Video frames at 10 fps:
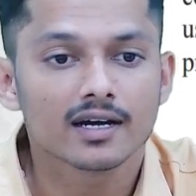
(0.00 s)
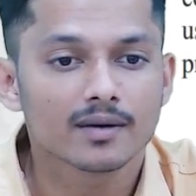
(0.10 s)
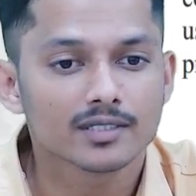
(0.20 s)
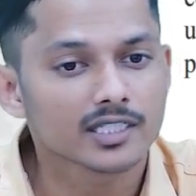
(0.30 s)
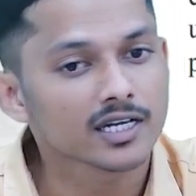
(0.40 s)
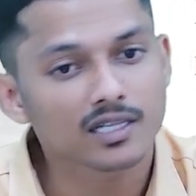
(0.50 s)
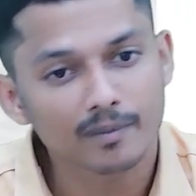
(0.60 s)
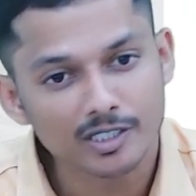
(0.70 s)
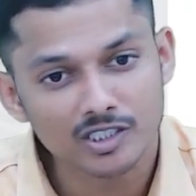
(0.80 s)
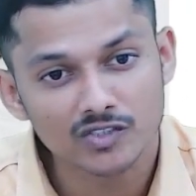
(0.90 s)
checking the
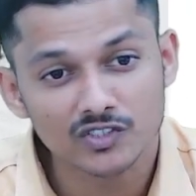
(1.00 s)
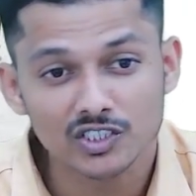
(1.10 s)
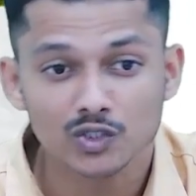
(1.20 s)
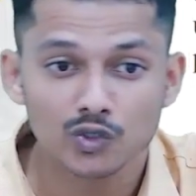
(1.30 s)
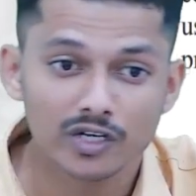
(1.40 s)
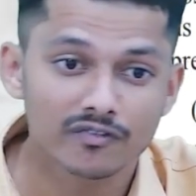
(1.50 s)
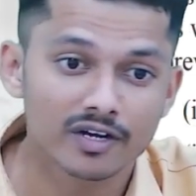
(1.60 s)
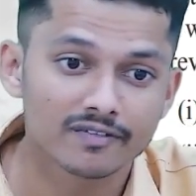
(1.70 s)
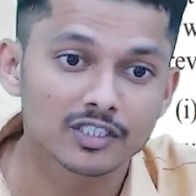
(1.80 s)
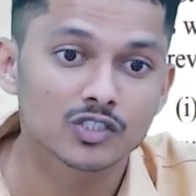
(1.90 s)
machines which is doing well,
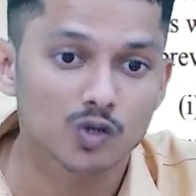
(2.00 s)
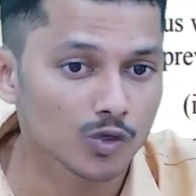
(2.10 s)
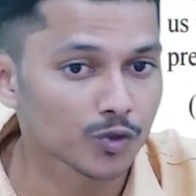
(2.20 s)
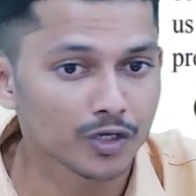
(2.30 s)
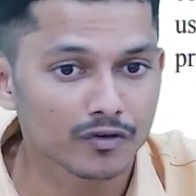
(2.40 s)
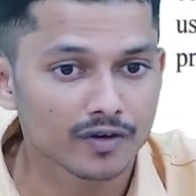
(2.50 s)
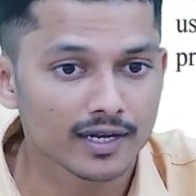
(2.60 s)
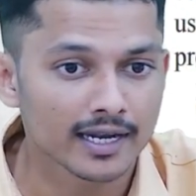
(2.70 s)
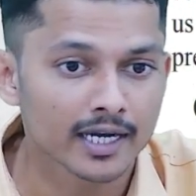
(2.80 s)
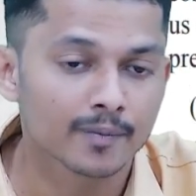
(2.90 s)
which is not doing well,
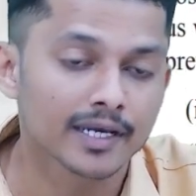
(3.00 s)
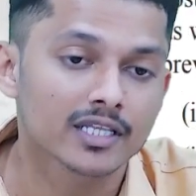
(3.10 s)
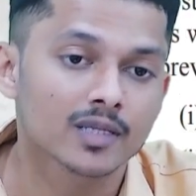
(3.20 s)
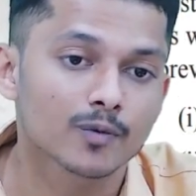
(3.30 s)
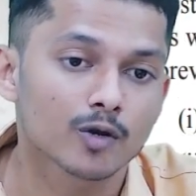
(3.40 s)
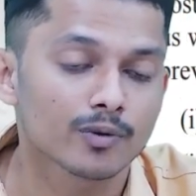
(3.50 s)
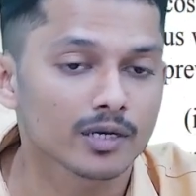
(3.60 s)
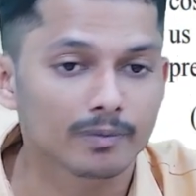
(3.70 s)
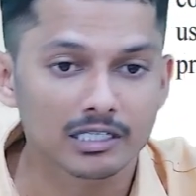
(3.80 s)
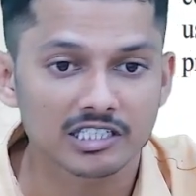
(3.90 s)
and making the proper
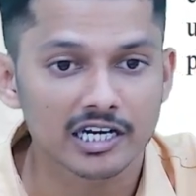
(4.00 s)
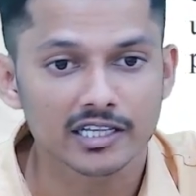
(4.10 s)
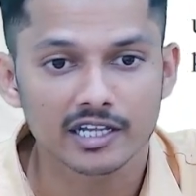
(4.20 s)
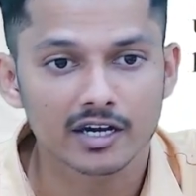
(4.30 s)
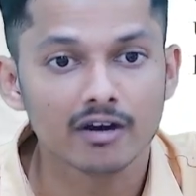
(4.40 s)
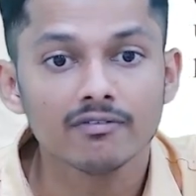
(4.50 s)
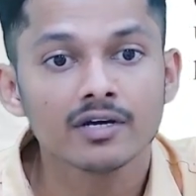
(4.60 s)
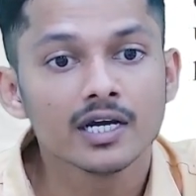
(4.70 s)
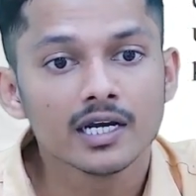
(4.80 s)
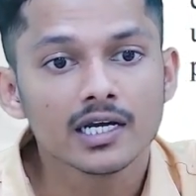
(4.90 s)
repairs then and thereof,
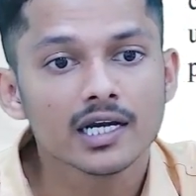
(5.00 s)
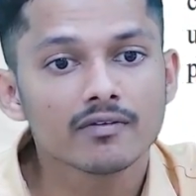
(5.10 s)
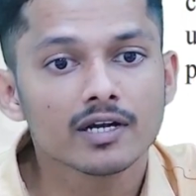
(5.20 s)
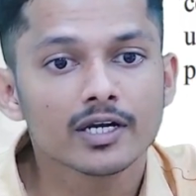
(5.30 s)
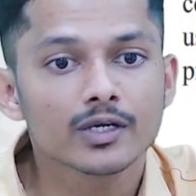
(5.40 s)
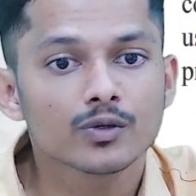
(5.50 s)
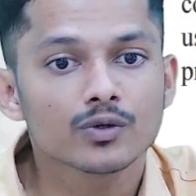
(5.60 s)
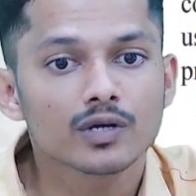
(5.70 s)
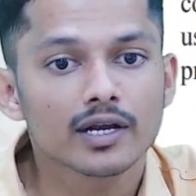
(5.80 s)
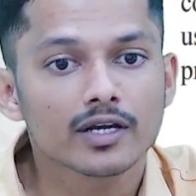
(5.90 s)
it will lead to
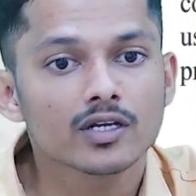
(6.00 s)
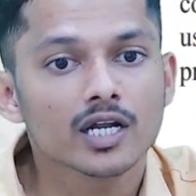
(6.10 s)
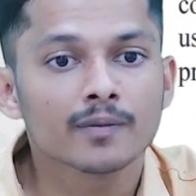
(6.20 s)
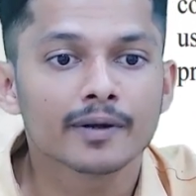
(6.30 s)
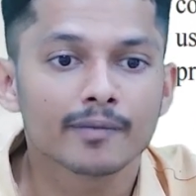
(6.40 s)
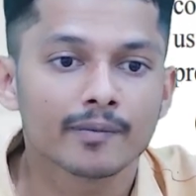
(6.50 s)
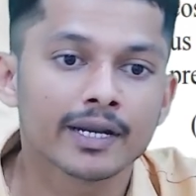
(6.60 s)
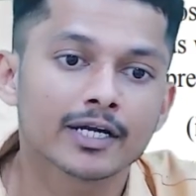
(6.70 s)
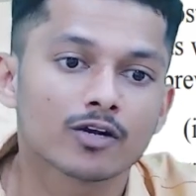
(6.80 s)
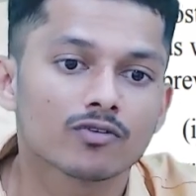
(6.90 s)
like an
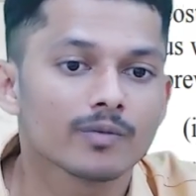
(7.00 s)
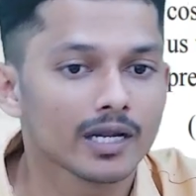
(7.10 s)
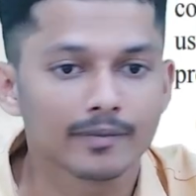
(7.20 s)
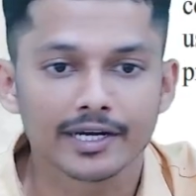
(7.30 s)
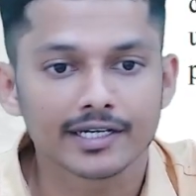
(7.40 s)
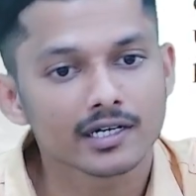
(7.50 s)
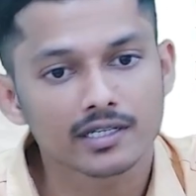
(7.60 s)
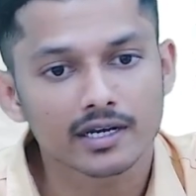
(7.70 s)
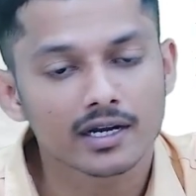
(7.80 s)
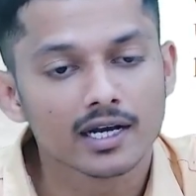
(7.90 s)
breakdown will be eliminated
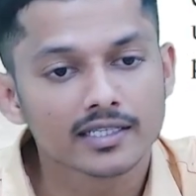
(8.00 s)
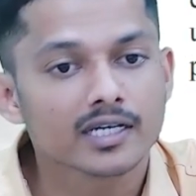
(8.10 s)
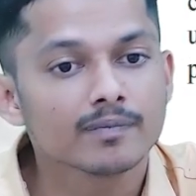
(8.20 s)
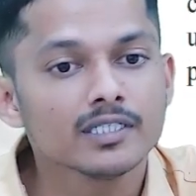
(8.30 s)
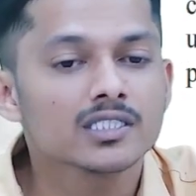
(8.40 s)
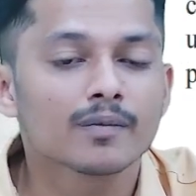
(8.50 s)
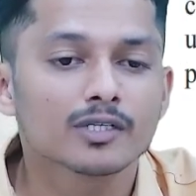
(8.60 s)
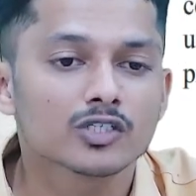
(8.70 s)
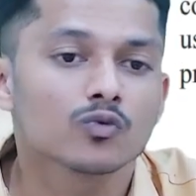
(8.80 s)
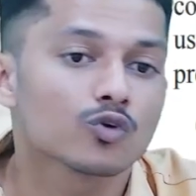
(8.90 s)
there. That means the
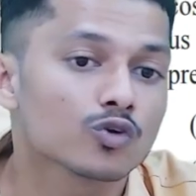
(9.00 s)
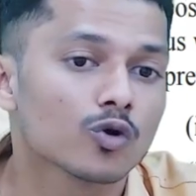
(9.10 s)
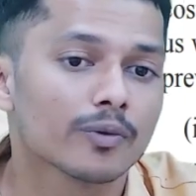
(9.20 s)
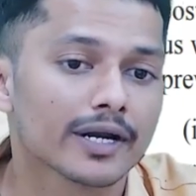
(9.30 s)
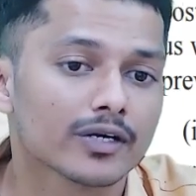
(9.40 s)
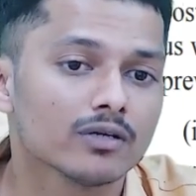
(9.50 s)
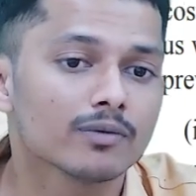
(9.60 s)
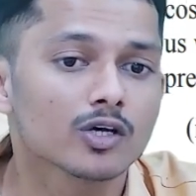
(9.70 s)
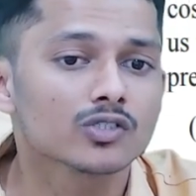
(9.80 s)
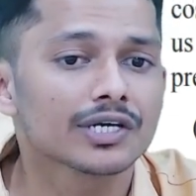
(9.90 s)
machine won't go breakdown
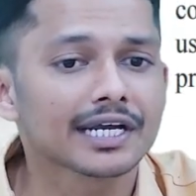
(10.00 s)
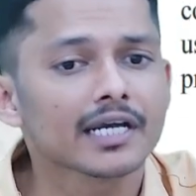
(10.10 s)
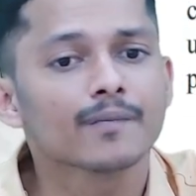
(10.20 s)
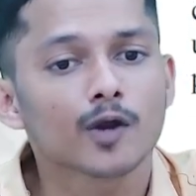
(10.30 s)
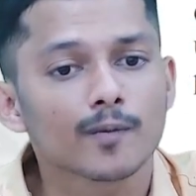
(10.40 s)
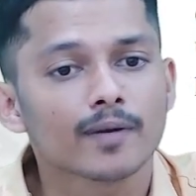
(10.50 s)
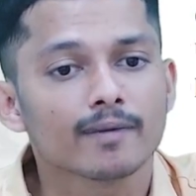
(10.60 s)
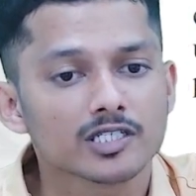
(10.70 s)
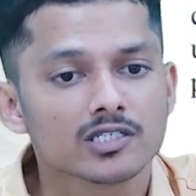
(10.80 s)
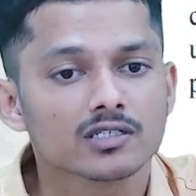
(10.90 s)
because you are taking a proper
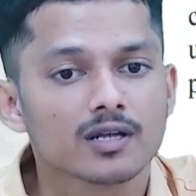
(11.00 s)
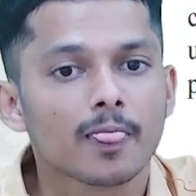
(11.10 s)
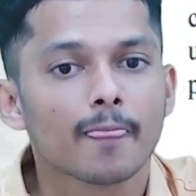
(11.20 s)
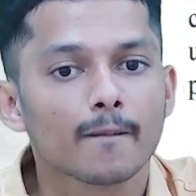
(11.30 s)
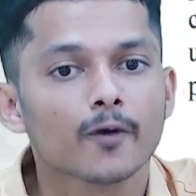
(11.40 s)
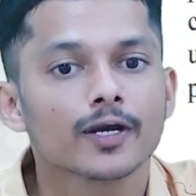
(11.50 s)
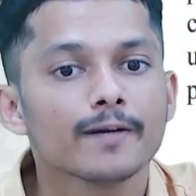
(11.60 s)
measure. Okay,